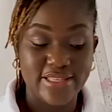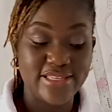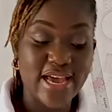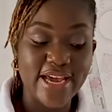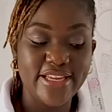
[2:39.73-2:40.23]

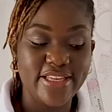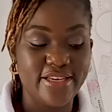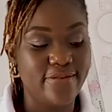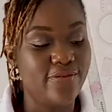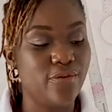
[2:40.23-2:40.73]

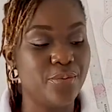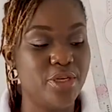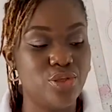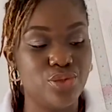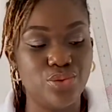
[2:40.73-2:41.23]
tidy for me
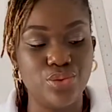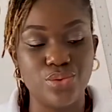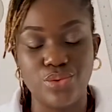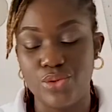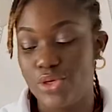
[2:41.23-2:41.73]

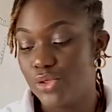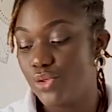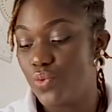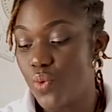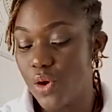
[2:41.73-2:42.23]
to
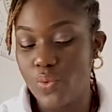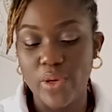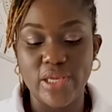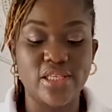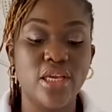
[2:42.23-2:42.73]
work
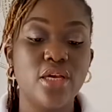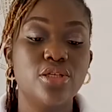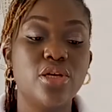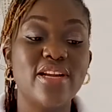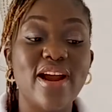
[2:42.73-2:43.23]
with.
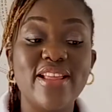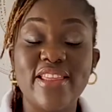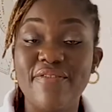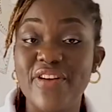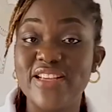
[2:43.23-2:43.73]
So there are
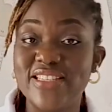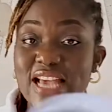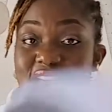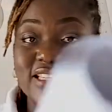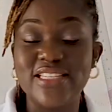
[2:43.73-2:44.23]
different
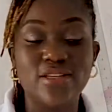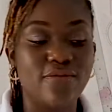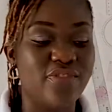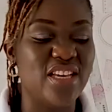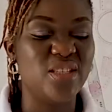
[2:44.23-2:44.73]
sizes
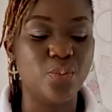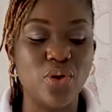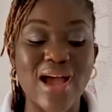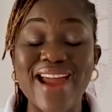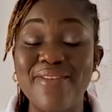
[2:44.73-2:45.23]
of this,
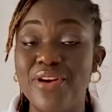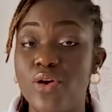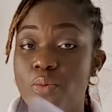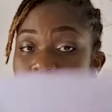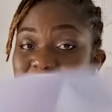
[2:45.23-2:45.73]
but I
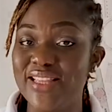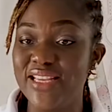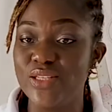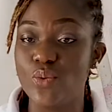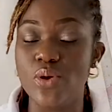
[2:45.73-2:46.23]
recommend
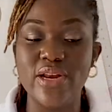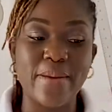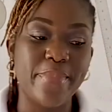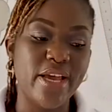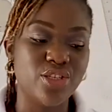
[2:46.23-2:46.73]
this one that
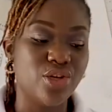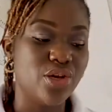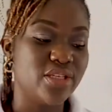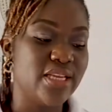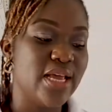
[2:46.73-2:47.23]

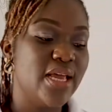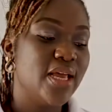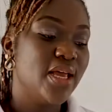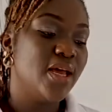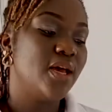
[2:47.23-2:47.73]
measures
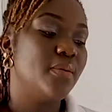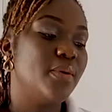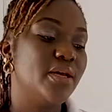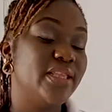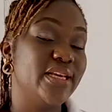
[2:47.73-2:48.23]

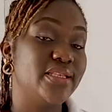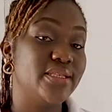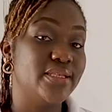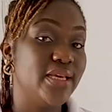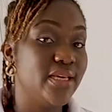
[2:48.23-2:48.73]
about
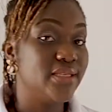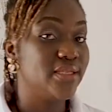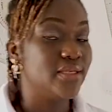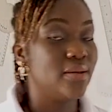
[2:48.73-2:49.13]
36